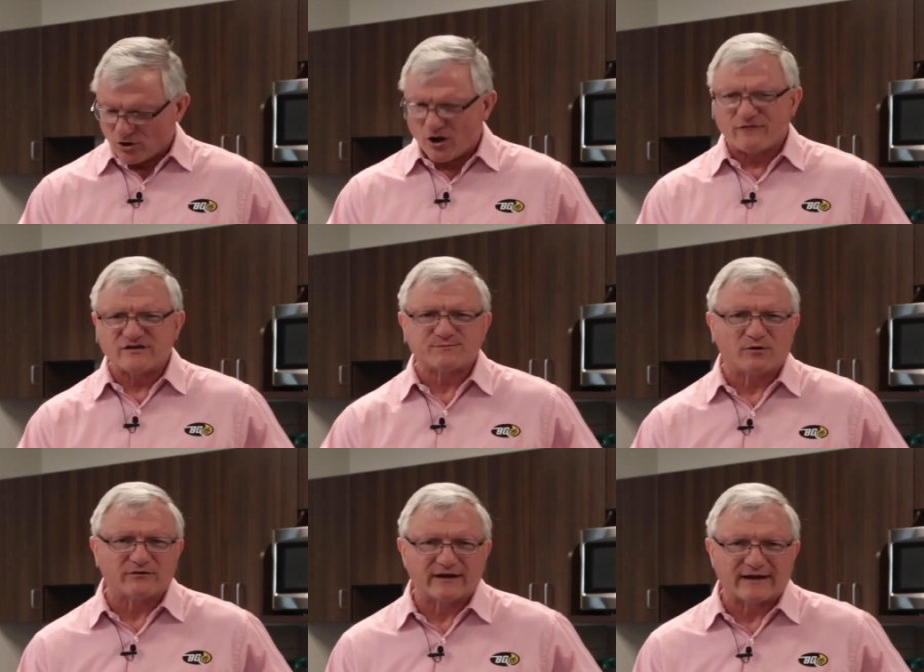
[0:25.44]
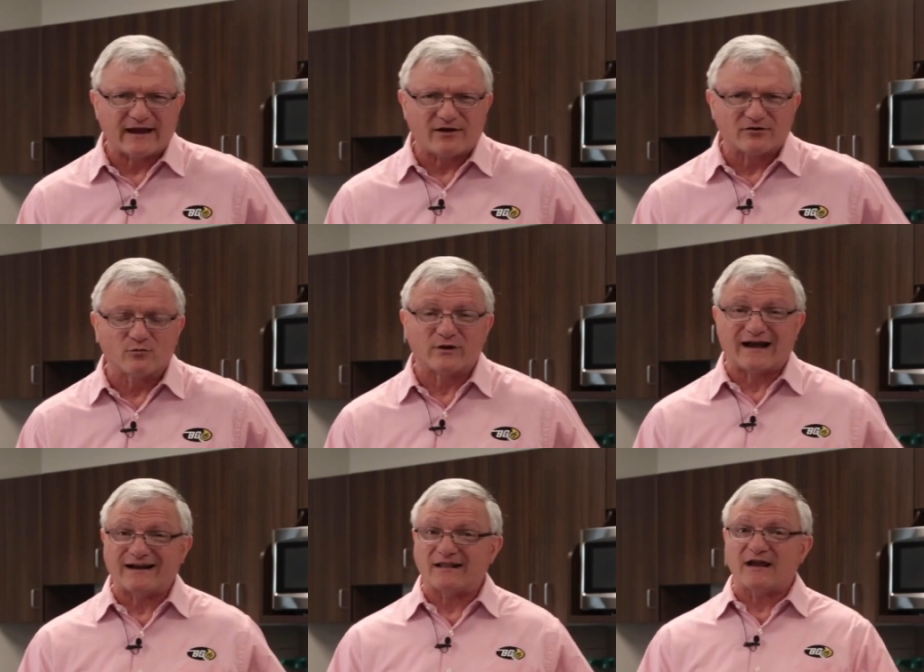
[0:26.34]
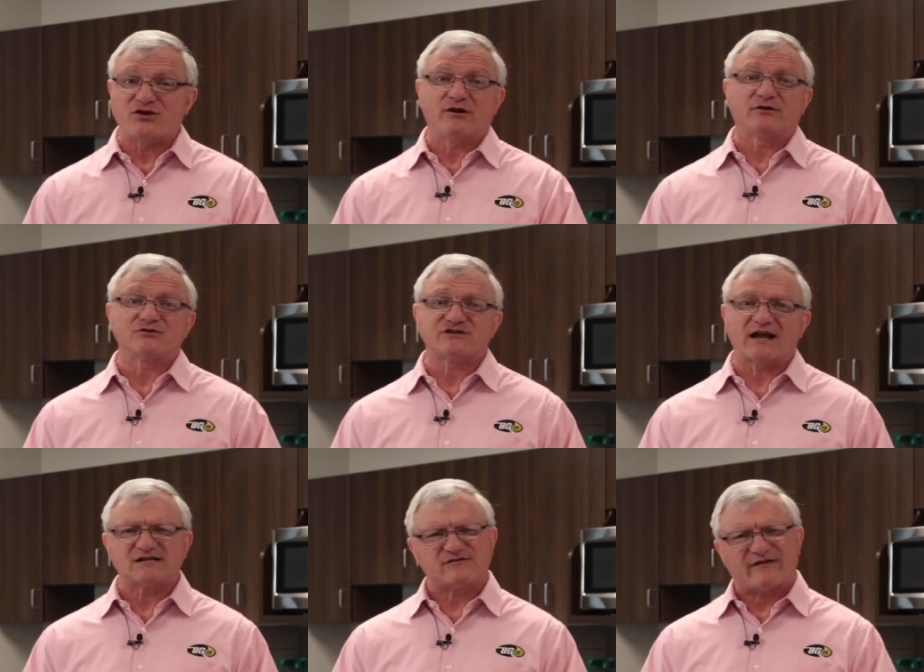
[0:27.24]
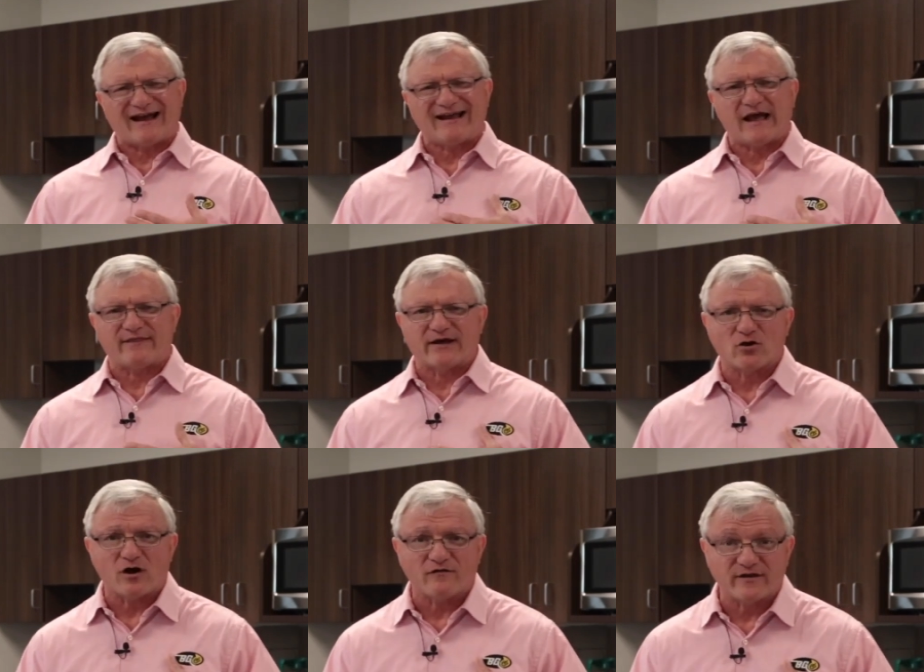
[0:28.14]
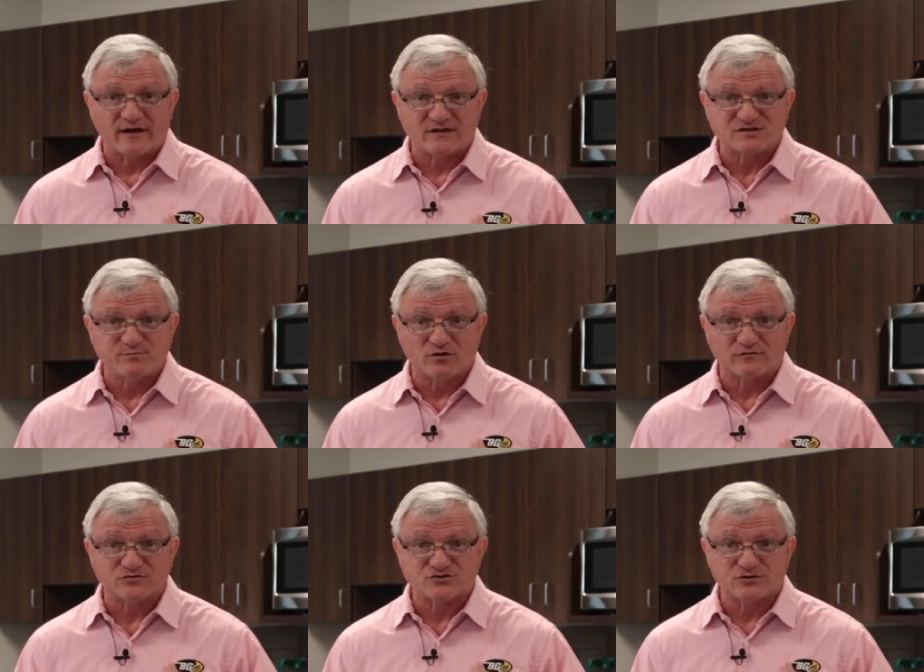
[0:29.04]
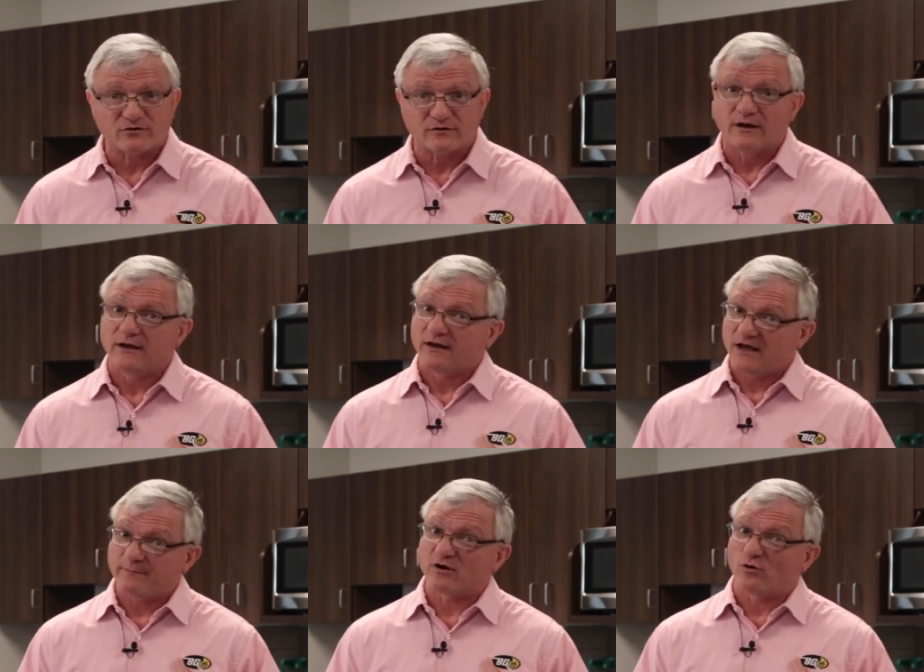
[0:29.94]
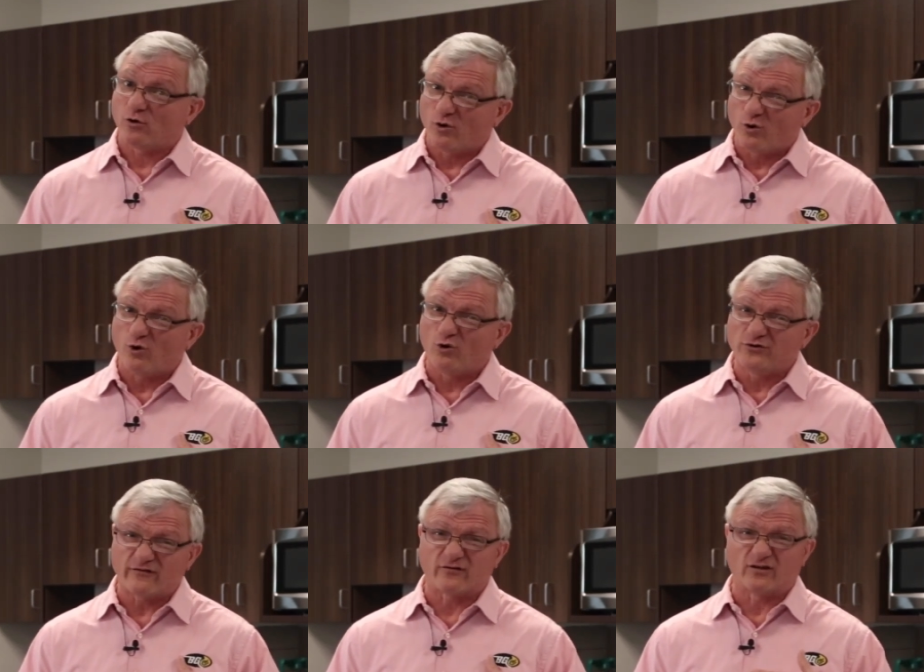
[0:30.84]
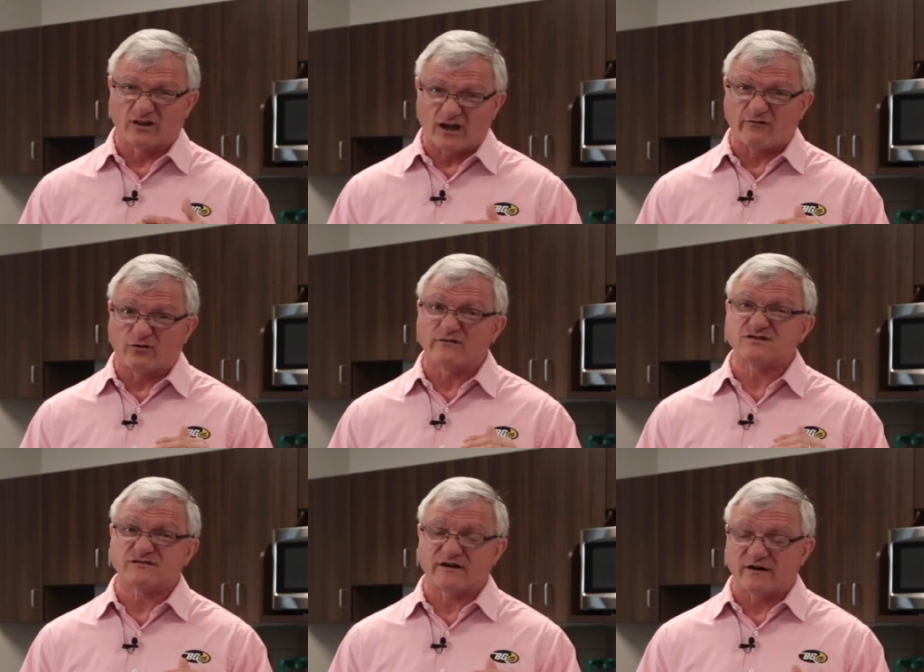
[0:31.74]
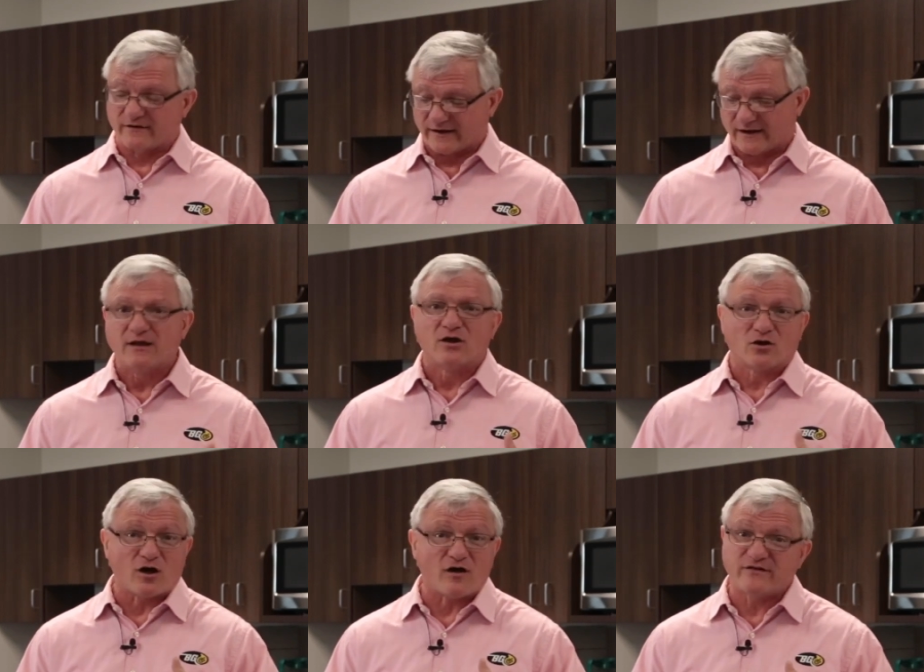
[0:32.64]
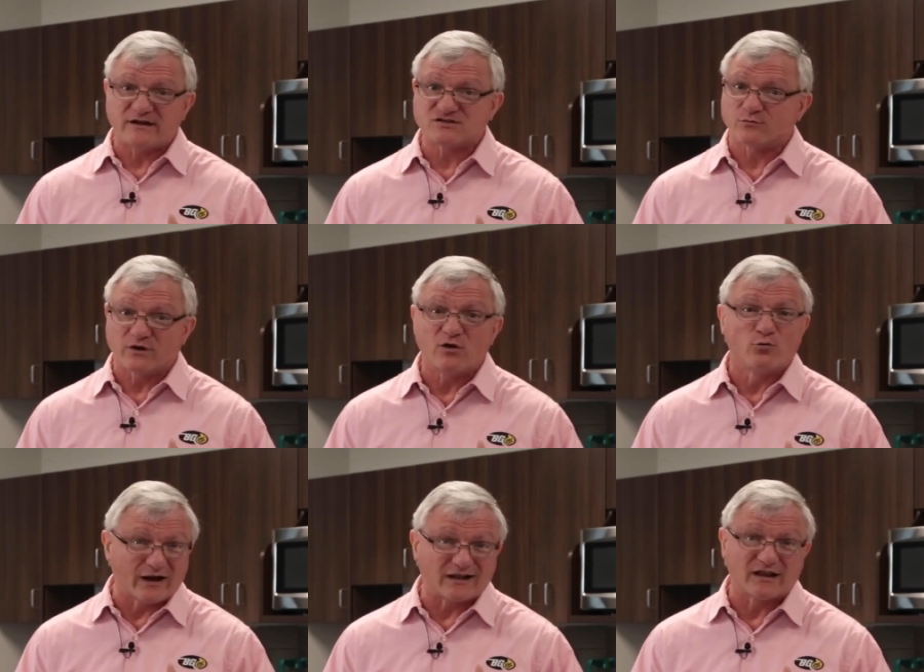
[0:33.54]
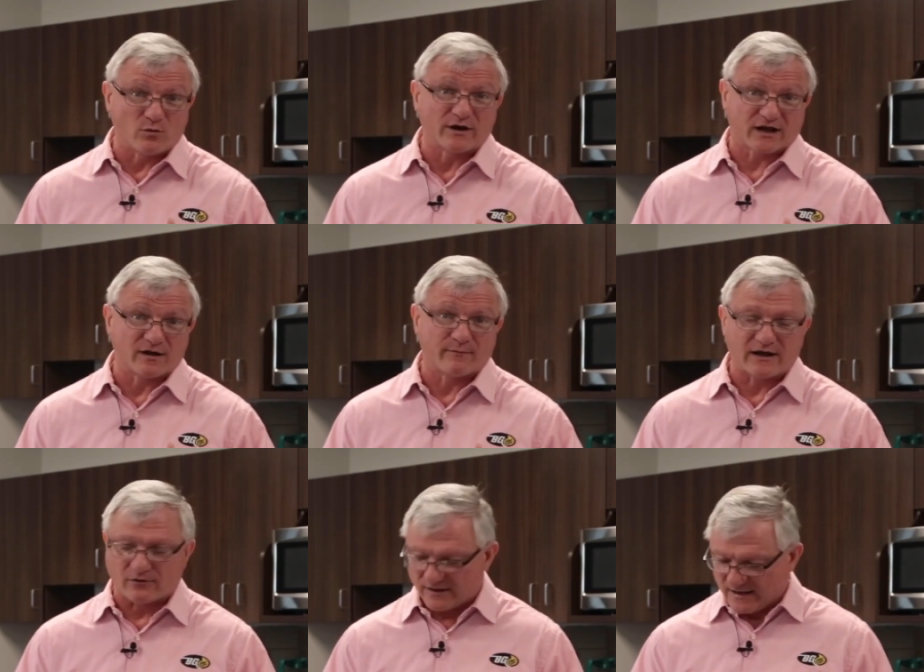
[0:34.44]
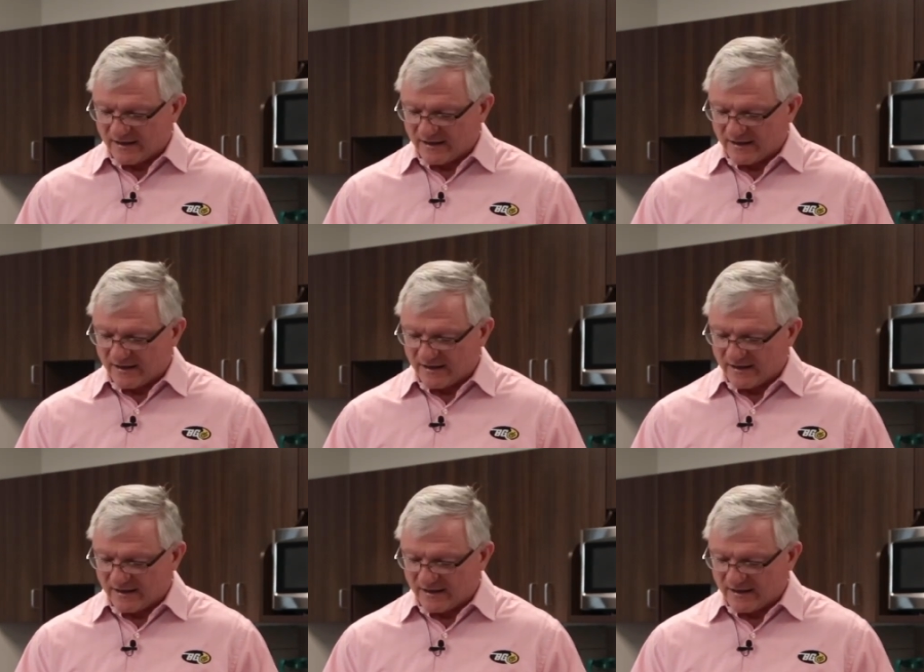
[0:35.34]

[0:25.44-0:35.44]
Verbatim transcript: coffee spilled on the counter, what I'd like you to understand is if I'd gotten that coffee on this beautiful shirt, it'd have been a whole different level of severity. Coffee doesn't really readily want to come out.